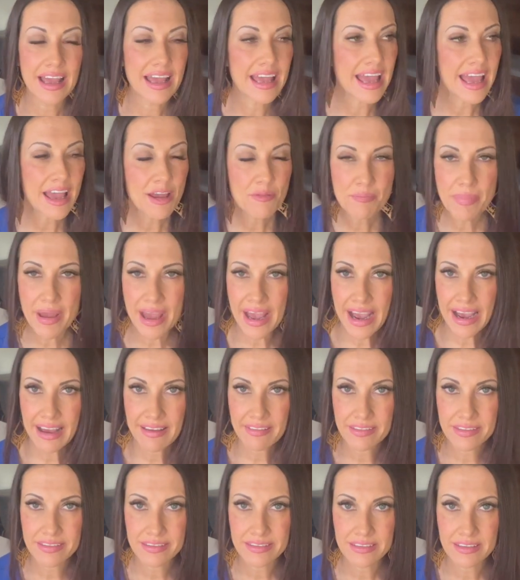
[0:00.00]

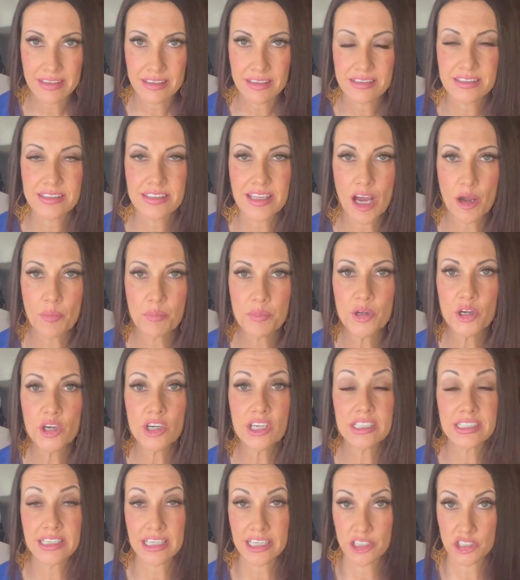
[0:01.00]
Empaths, stop your
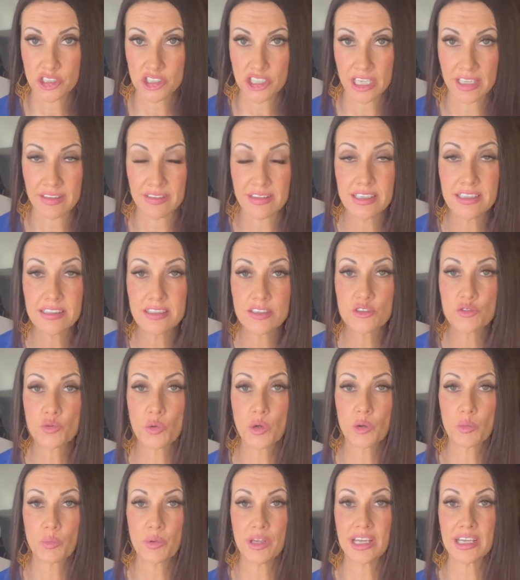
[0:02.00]
addiction. This is
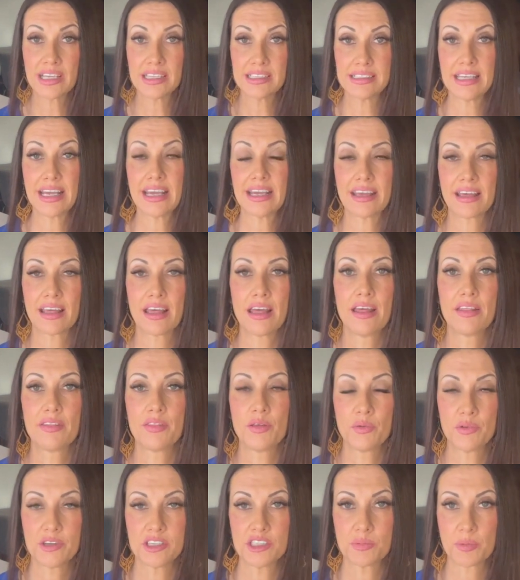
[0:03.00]
where we can take
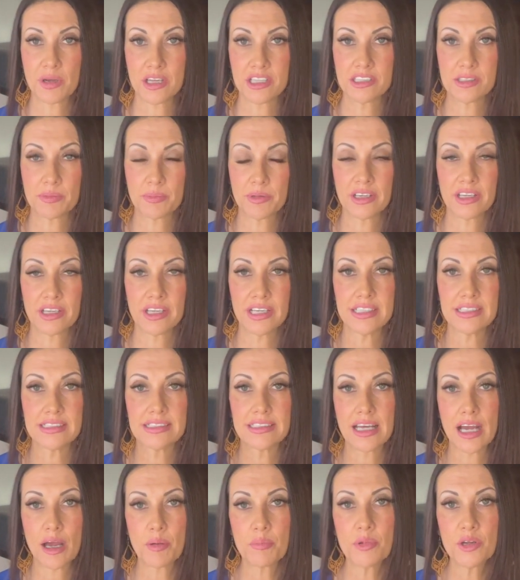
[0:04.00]
the responsibility.
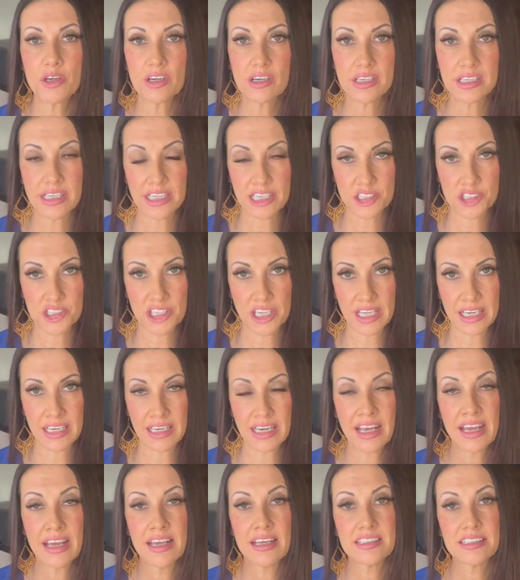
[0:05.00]
Stop your addiction
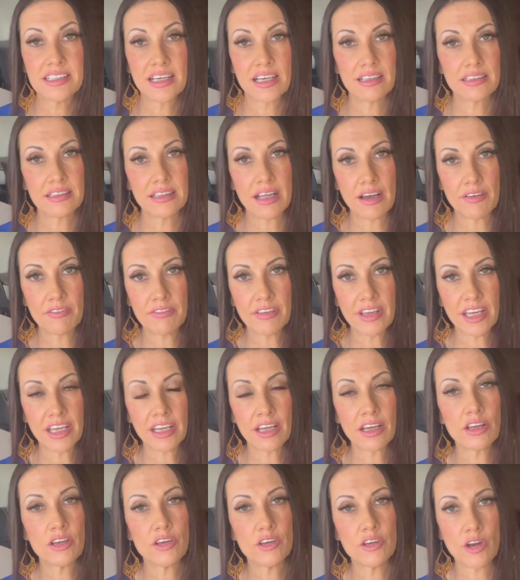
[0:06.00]
to loving
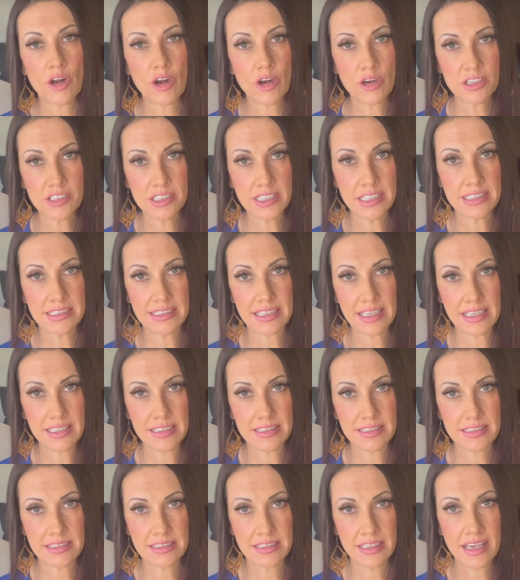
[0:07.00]

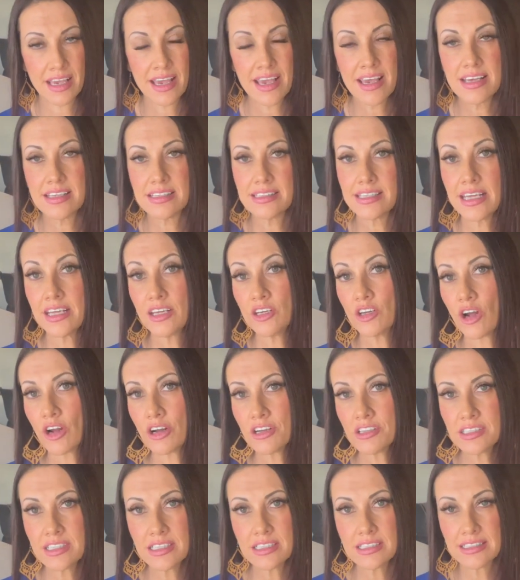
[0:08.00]
narcissists. See,
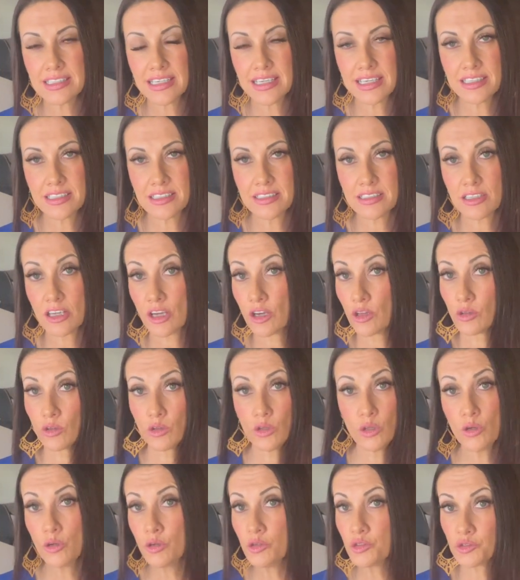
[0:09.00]
narcissists
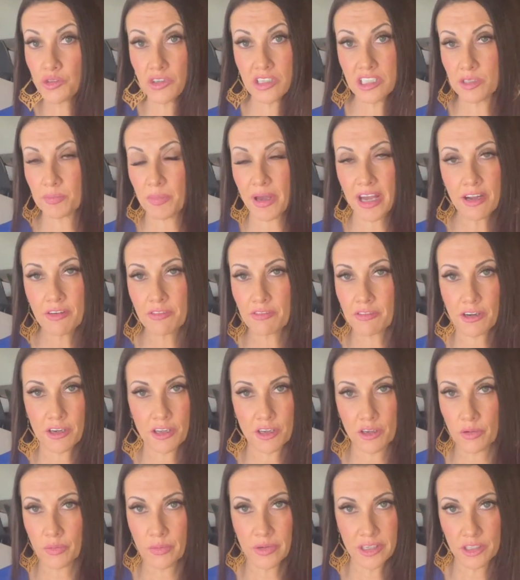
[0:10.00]
lose respect for
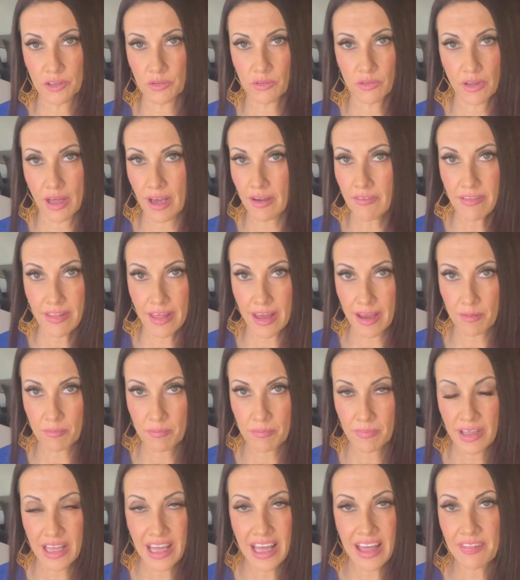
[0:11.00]
you when you love them,
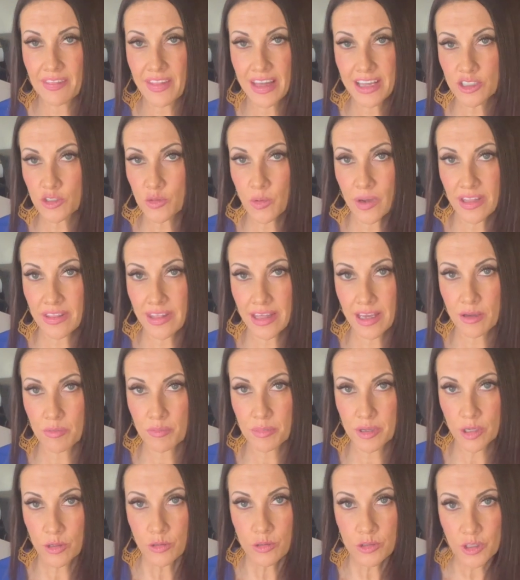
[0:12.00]
and that's why they
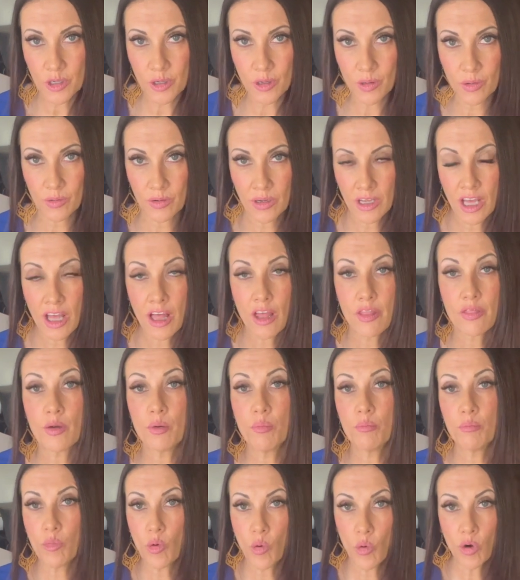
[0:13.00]
abuse you. The
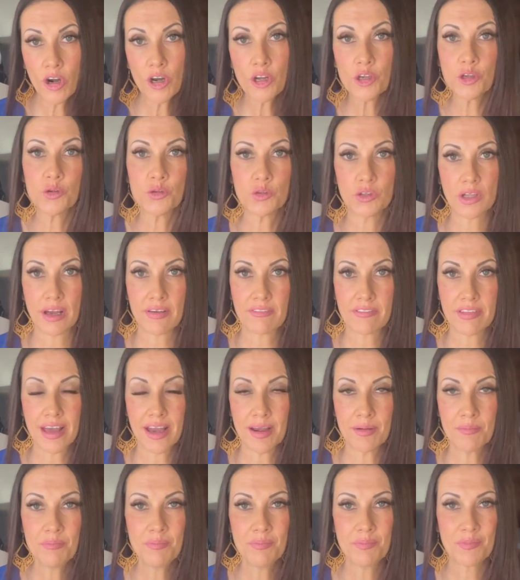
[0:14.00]
more you love
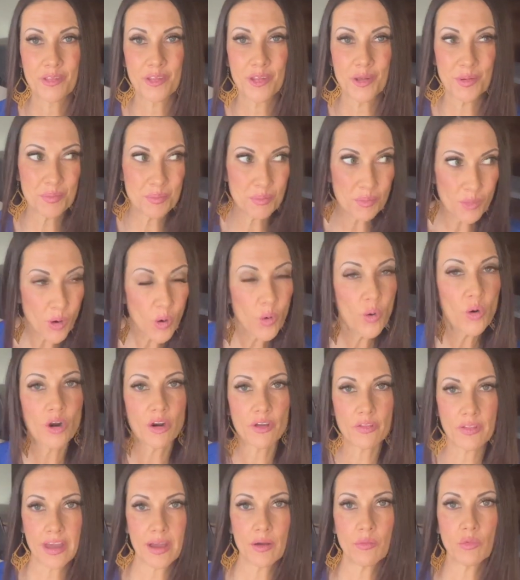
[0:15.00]
them, the more
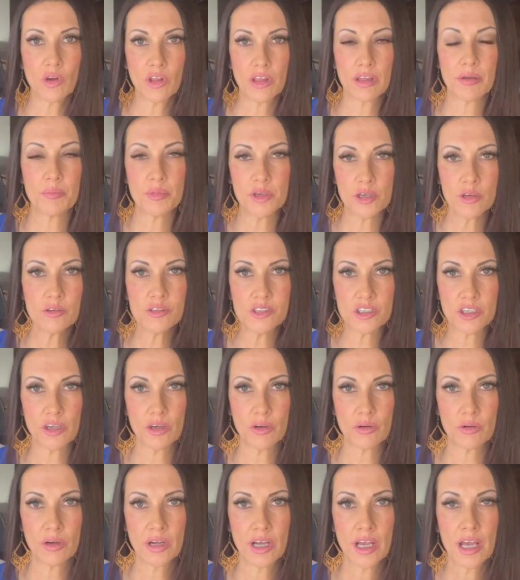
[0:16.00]
they will abuse you.